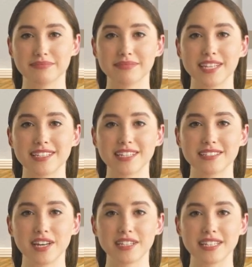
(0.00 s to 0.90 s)
Visit
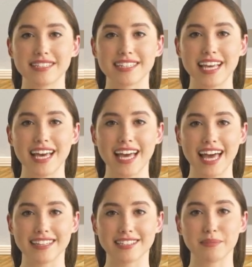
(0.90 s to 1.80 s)
us online today
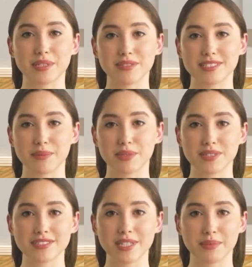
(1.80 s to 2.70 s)
at
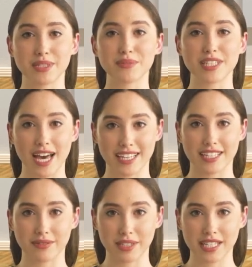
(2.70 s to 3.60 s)

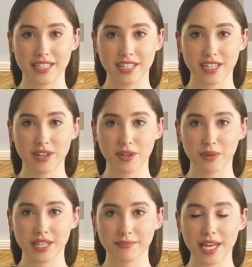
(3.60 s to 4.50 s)

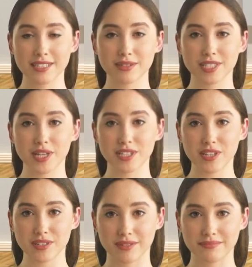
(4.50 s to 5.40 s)

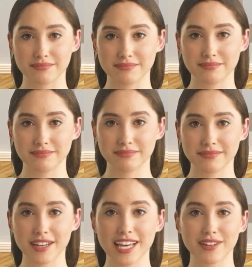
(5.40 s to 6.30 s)
www.annuityquoteadvisor.com.
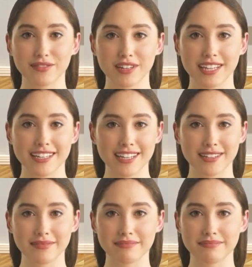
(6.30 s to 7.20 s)
Thank you for
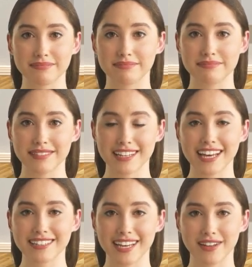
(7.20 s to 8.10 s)
attending.
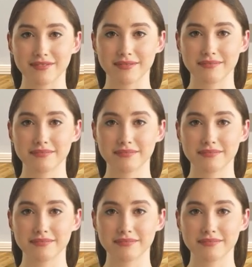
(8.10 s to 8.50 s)
Stay safe.